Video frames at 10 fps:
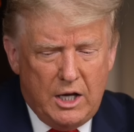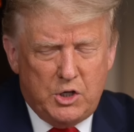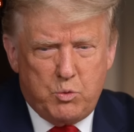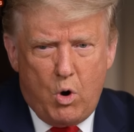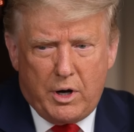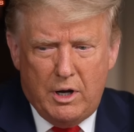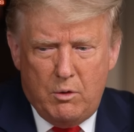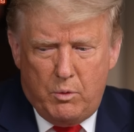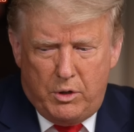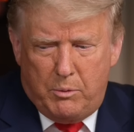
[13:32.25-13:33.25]
and he's
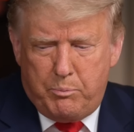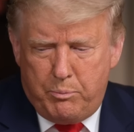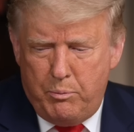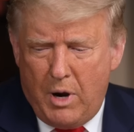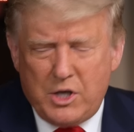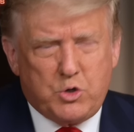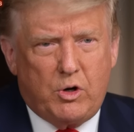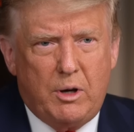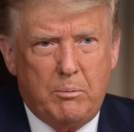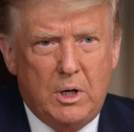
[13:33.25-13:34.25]
walking with a ice
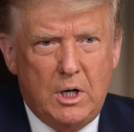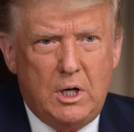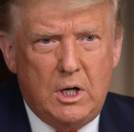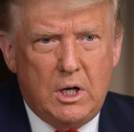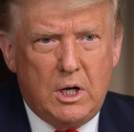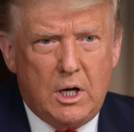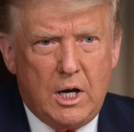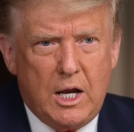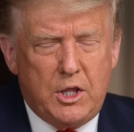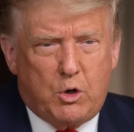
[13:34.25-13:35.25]
cream,
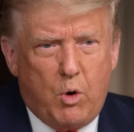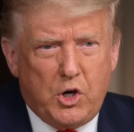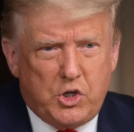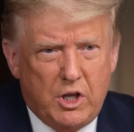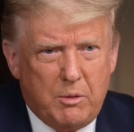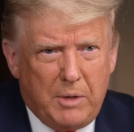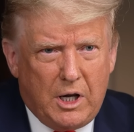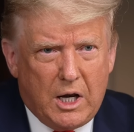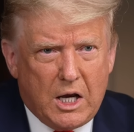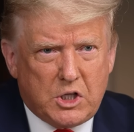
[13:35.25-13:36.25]
and the question the
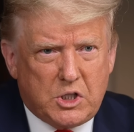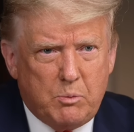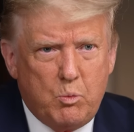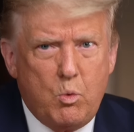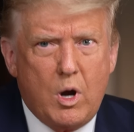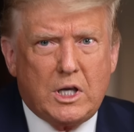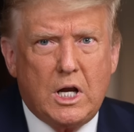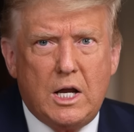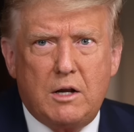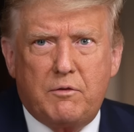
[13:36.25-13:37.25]
media asks him, what
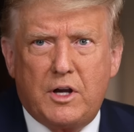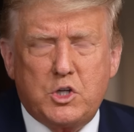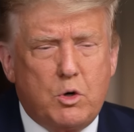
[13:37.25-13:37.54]
kind of ice